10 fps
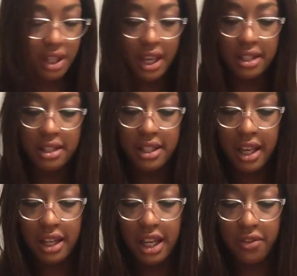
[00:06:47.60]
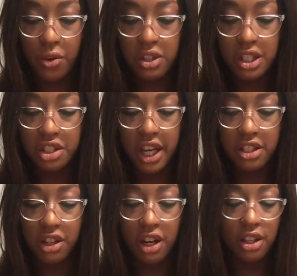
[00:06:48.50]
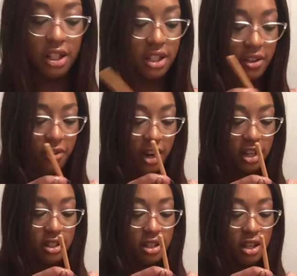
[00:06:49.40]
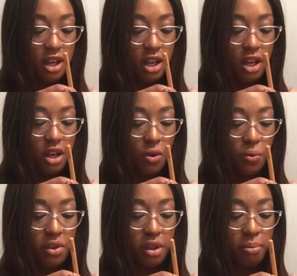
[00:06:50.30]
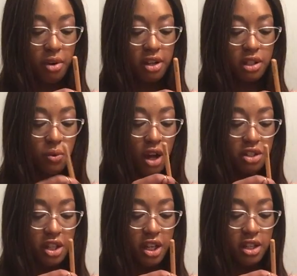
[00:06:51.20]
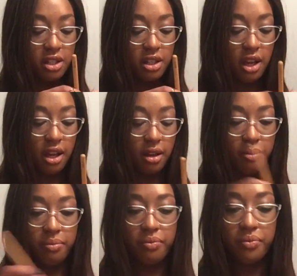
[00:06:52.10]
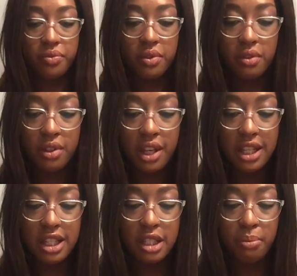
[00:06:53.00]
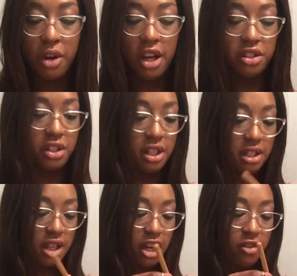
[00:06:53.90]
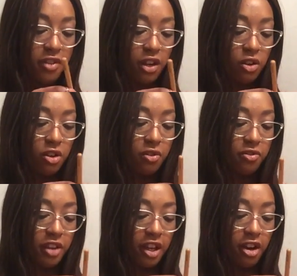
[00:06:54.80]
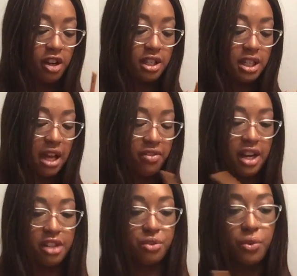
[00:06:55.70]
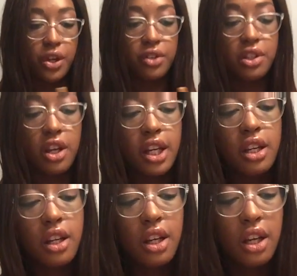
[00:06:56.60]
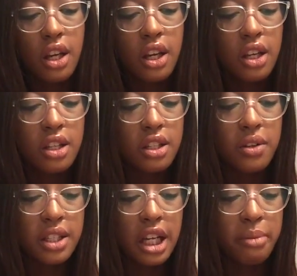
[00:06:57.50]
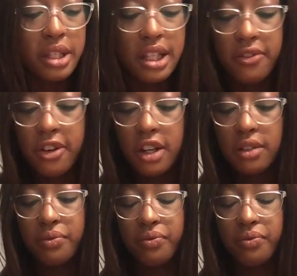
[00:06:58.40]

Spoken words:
Can't stand it. And of course the shades are going to look different with the brush swatches, because it's a brush and it's not your finger, and it doesn't have the natural oils on it. So it's going to be different.